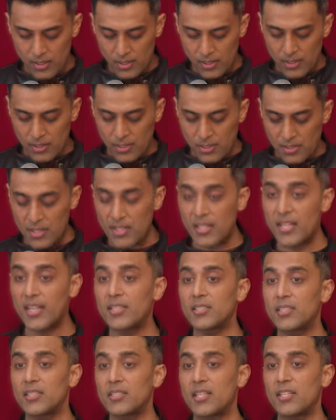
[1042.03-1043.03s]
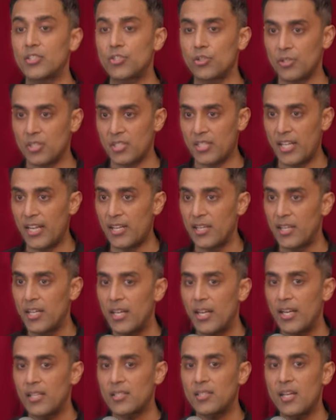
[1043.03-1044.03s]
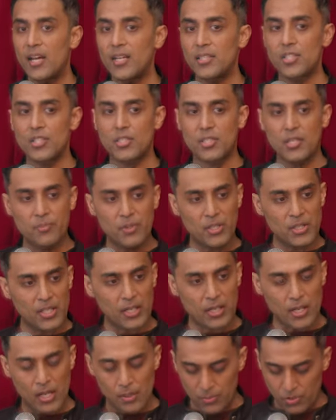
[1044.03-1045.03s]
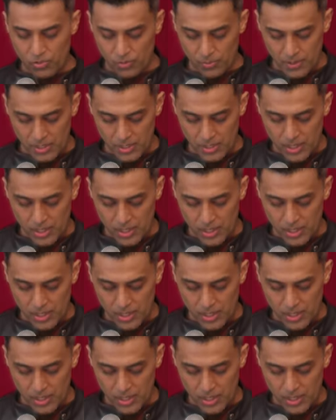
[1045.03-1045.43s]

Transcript: This is an existential state. It's not just something that comes from the